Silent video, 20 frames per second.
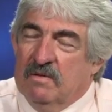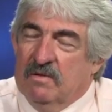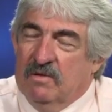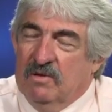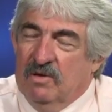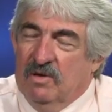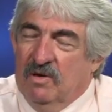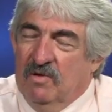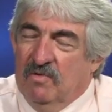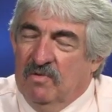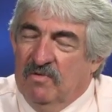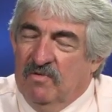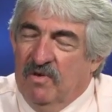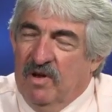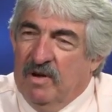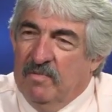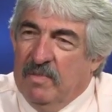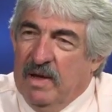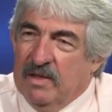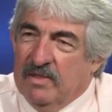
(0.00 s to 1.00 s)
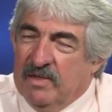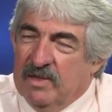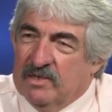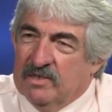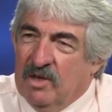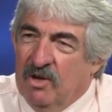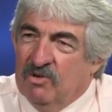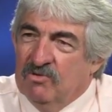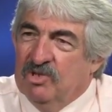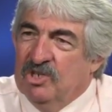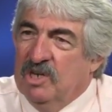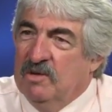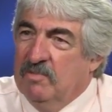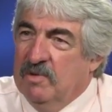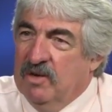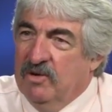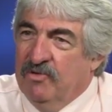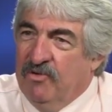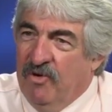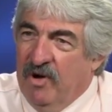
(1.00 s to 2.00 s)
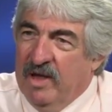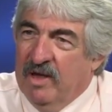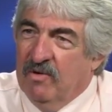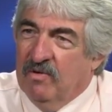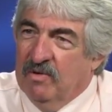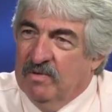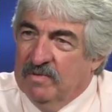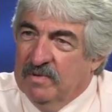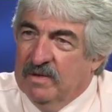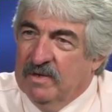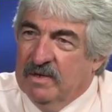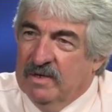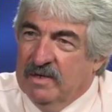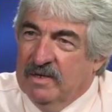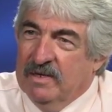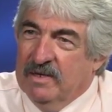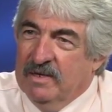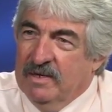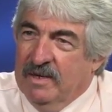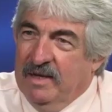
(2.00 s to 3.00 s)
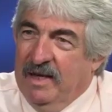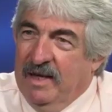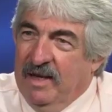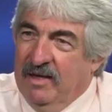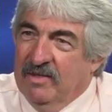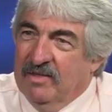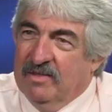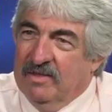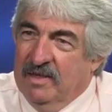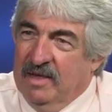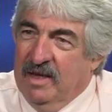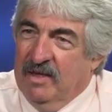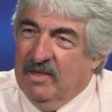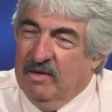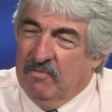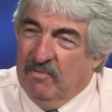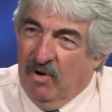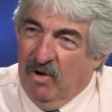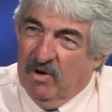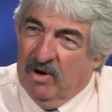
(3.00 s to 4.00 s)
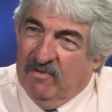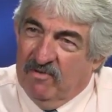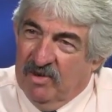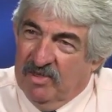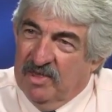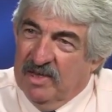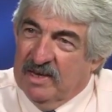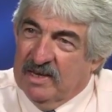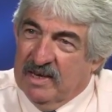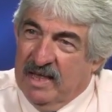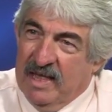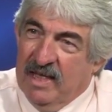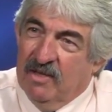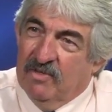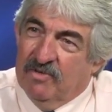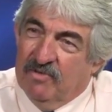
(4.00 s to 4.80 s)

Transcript: you know, we've read about this Ho Chi Minh Trail. How they brought everything down